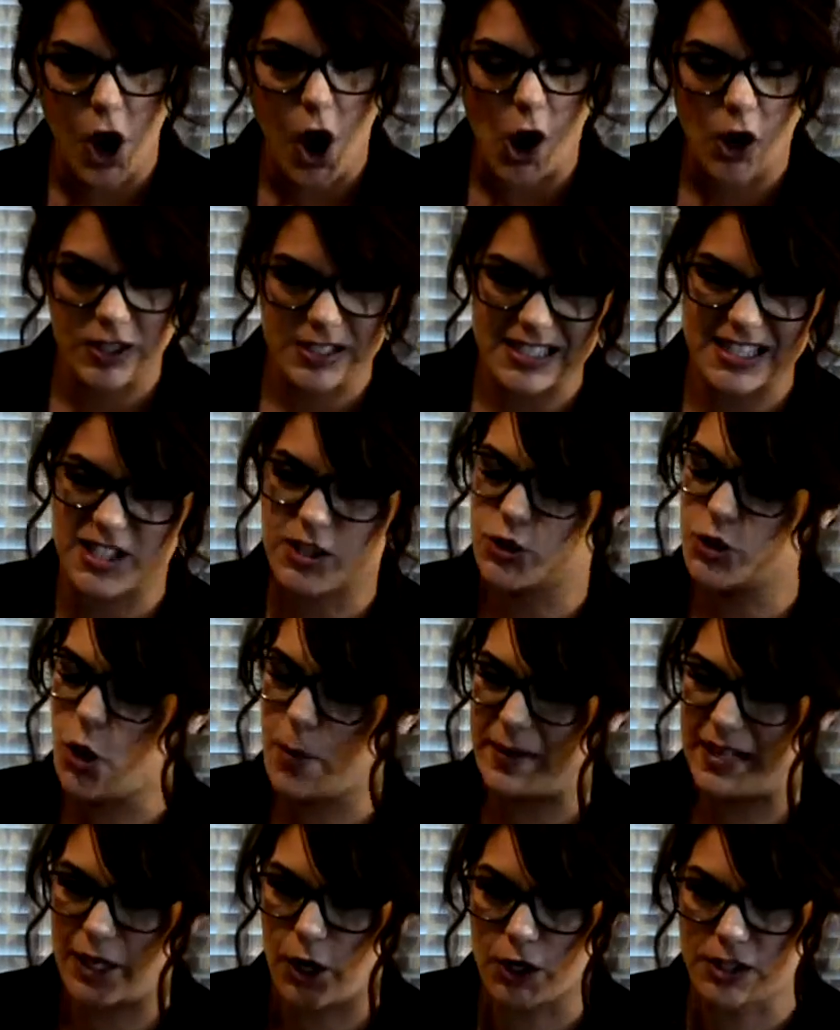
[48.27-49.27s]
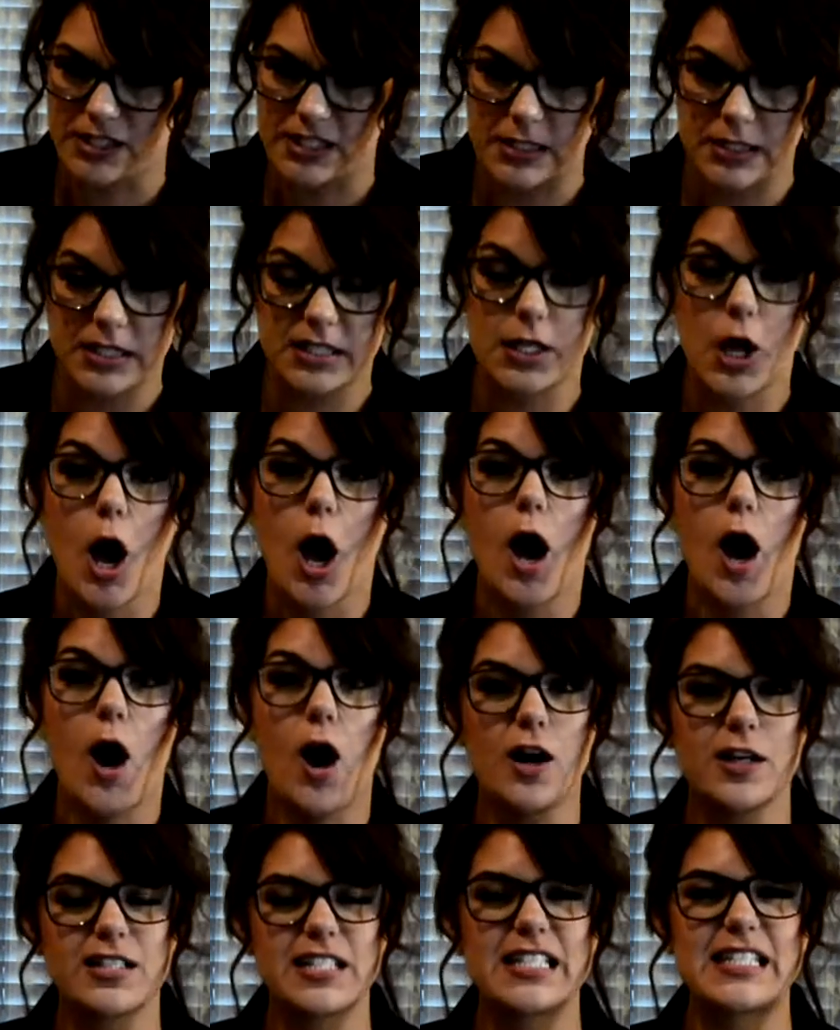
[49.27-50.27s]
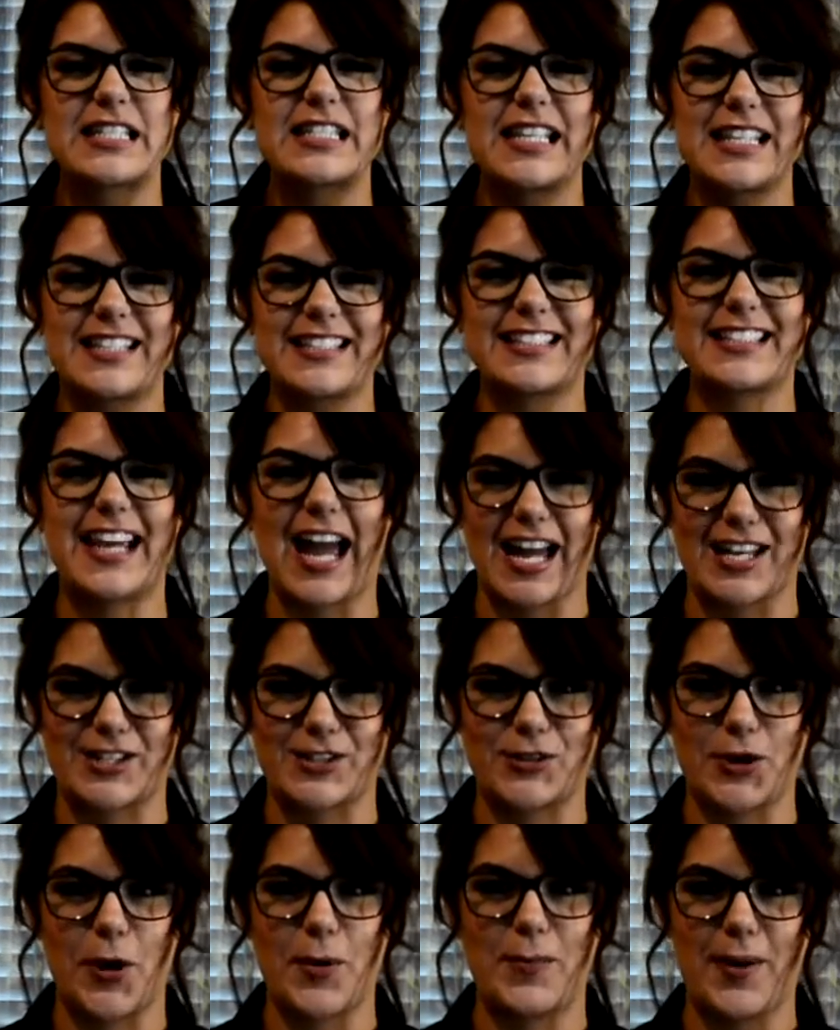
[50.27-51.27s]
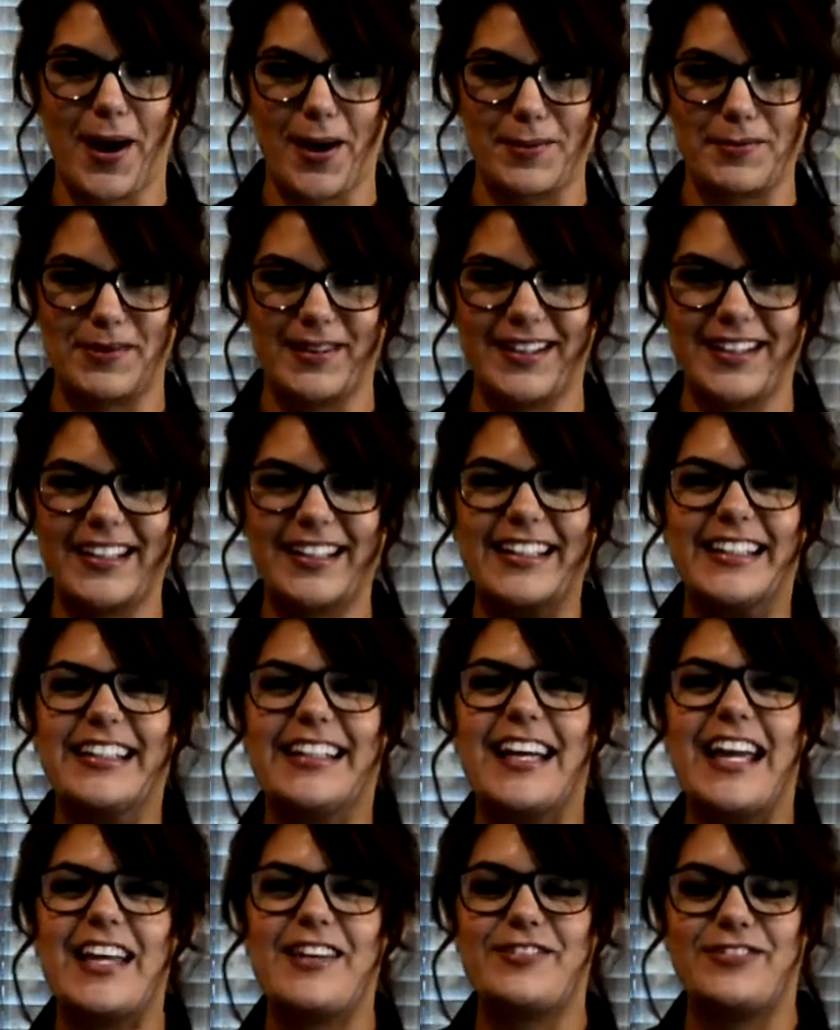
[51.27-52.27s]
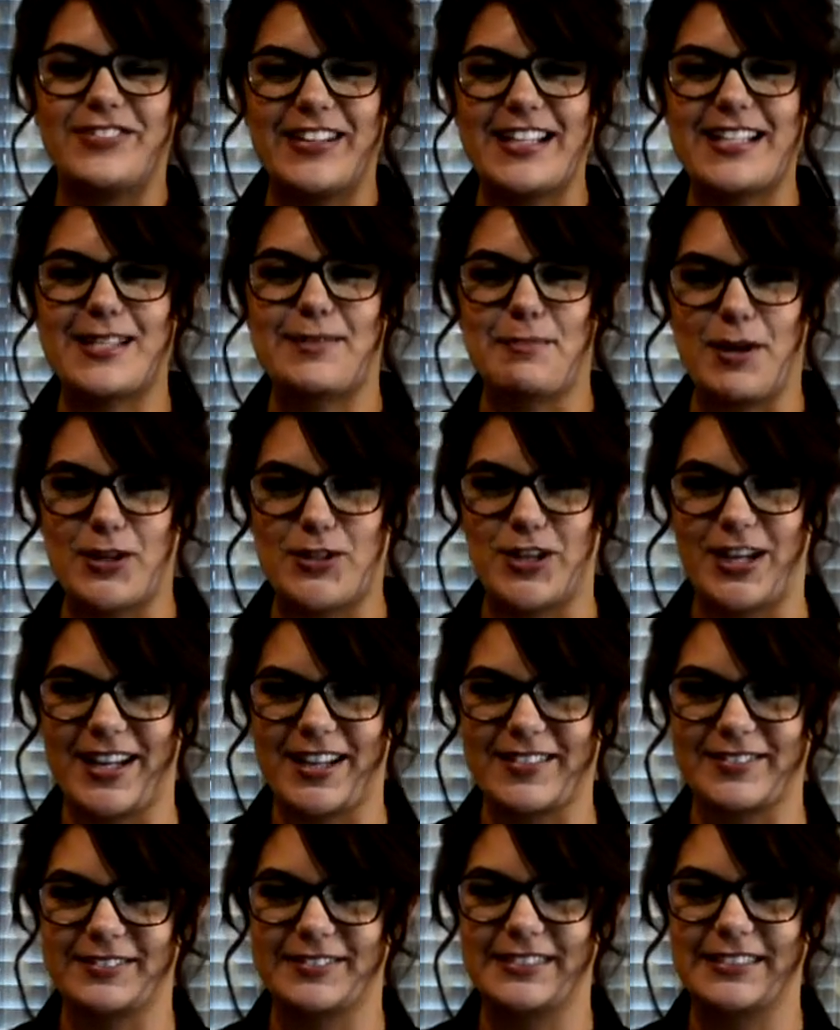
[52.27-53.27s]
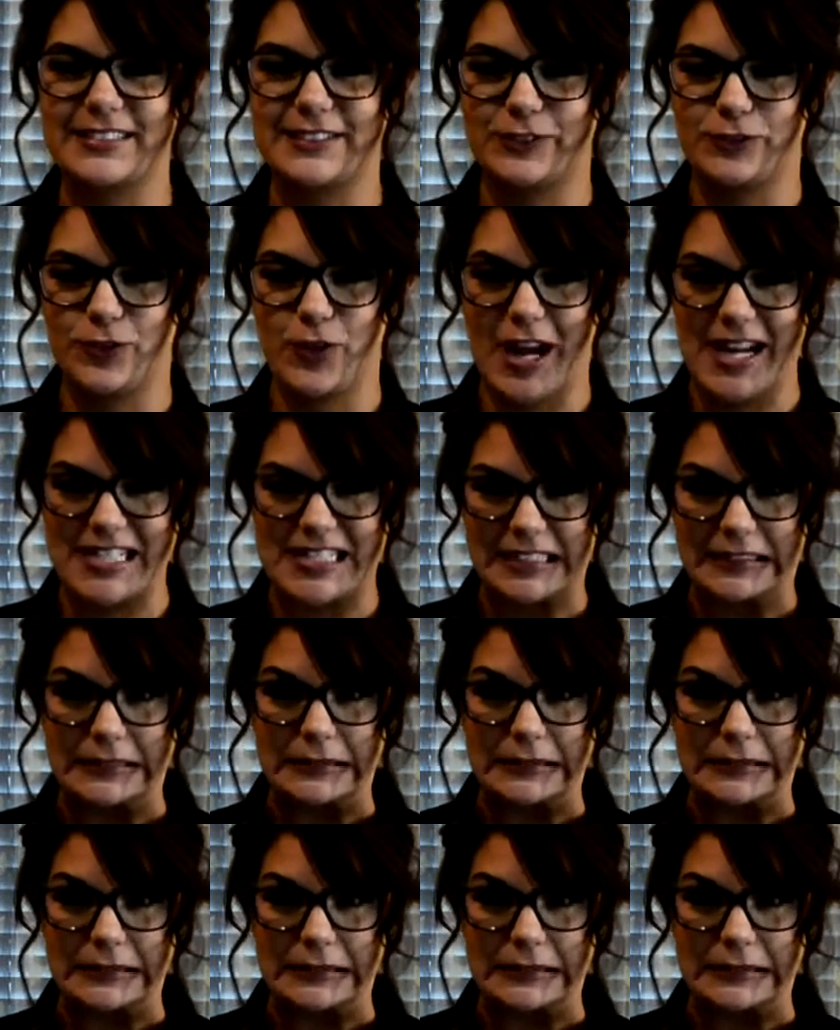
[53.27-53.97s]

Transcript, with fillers: Hot, so many consonants. Hottest little gastro pub in Flint, Michigan. Right.